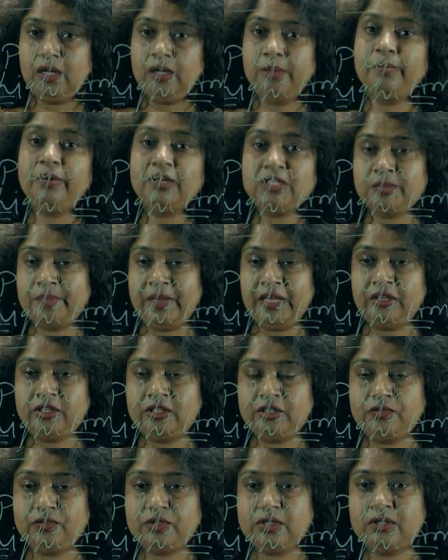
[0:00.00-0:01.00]

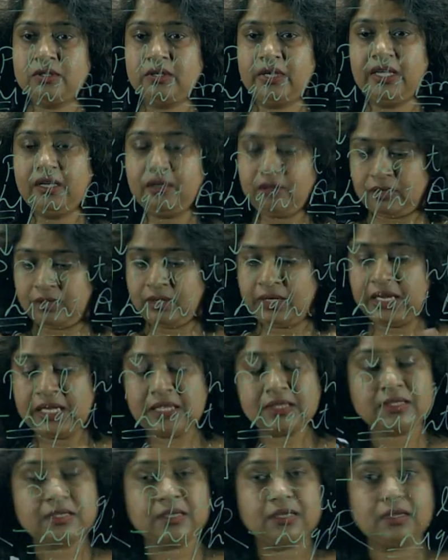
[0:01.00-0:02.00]
perspectives. Like
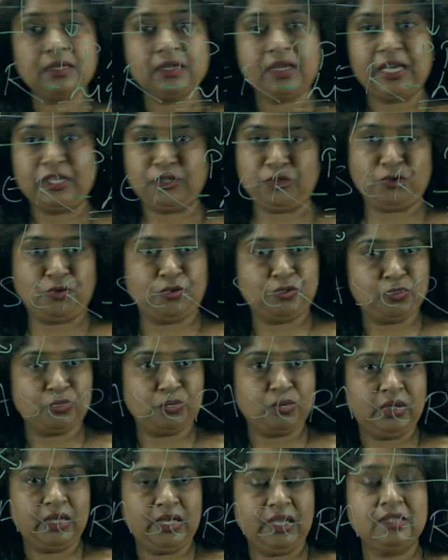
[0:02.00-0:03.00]
laser, as you
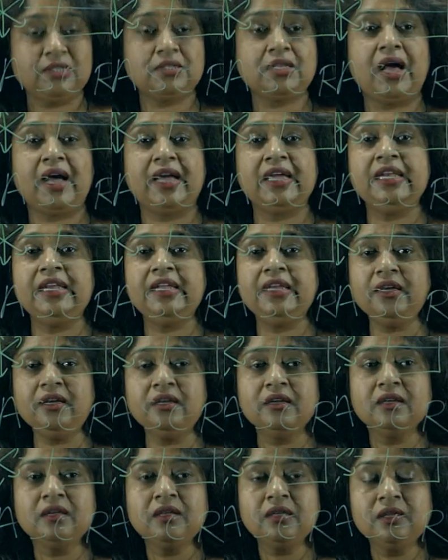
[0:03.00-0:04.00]
know, is highly
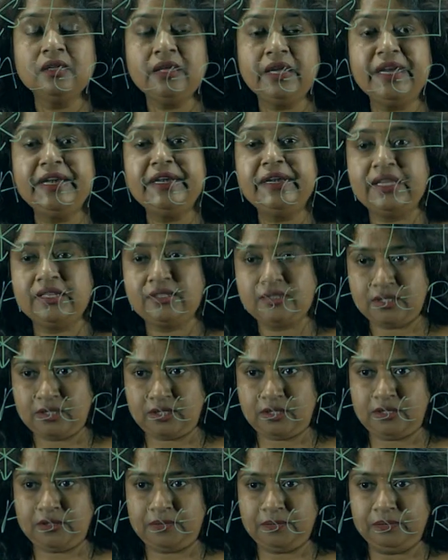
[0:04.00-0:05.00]

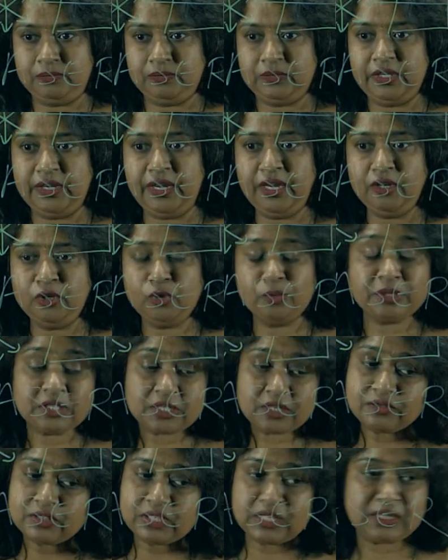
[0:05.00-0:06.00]
intense, right. You must
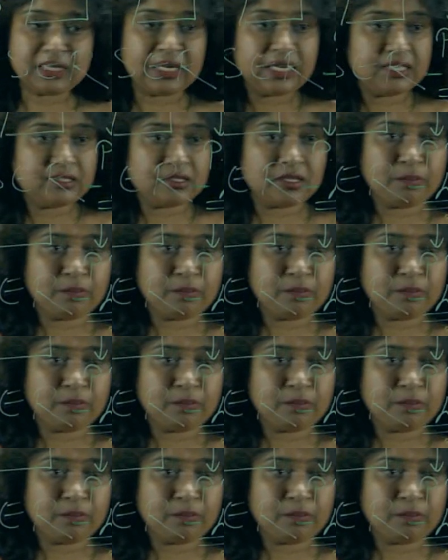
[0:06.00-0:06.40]
have seen the laser